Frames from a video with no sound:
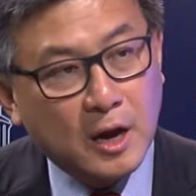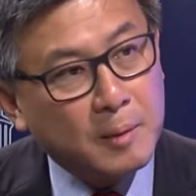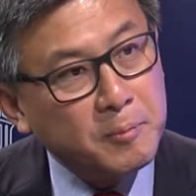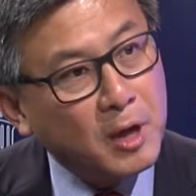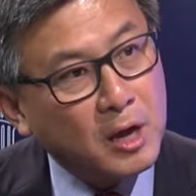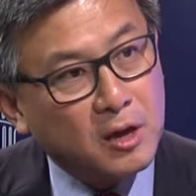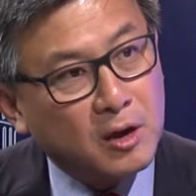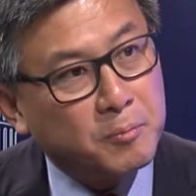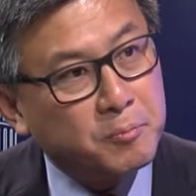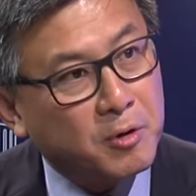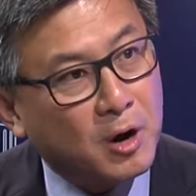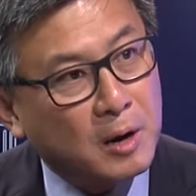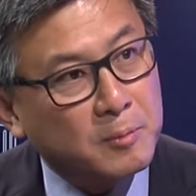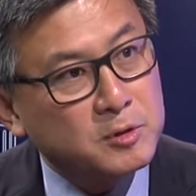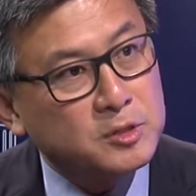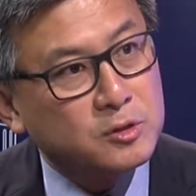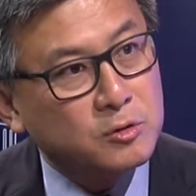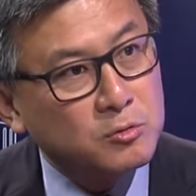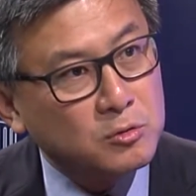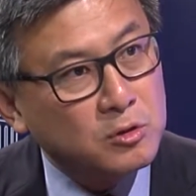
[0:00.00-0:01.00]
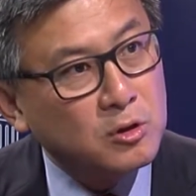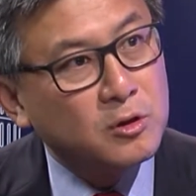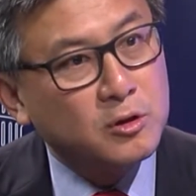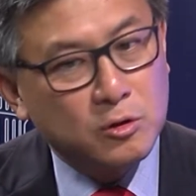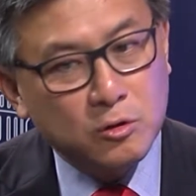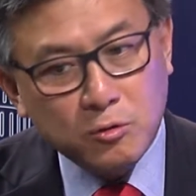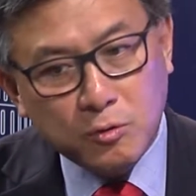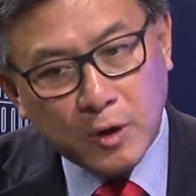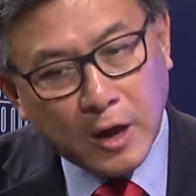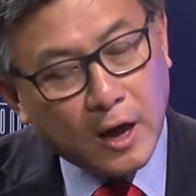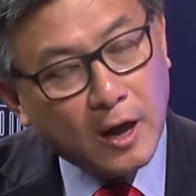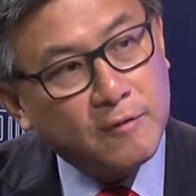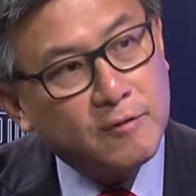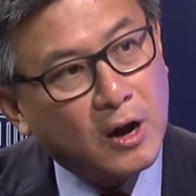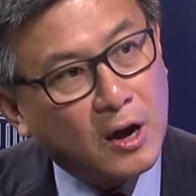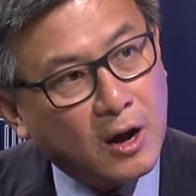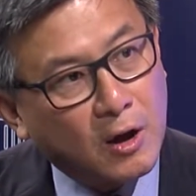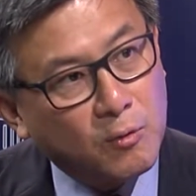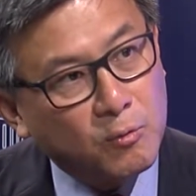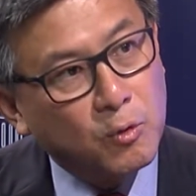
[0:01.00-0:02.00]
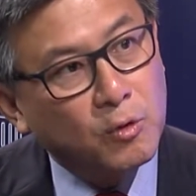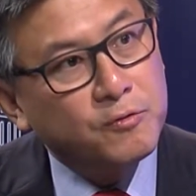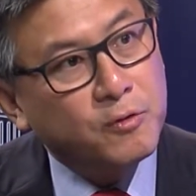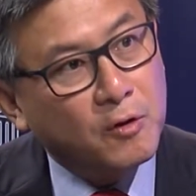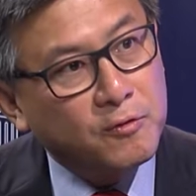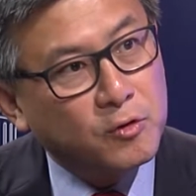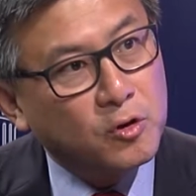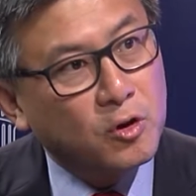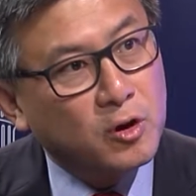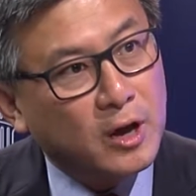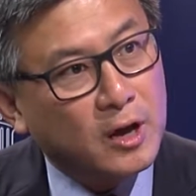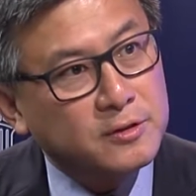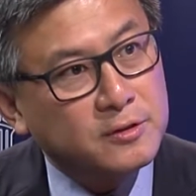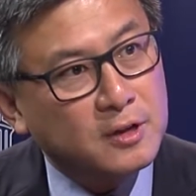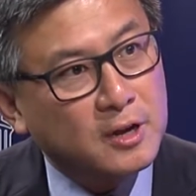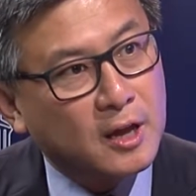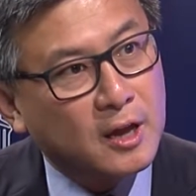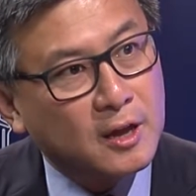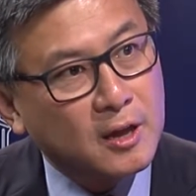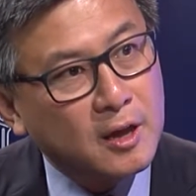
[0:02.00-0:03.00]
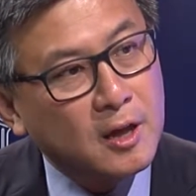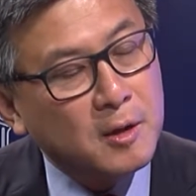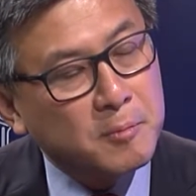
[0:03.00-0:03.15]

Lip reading: I'm not going to promise you, look, you have a roof over your head today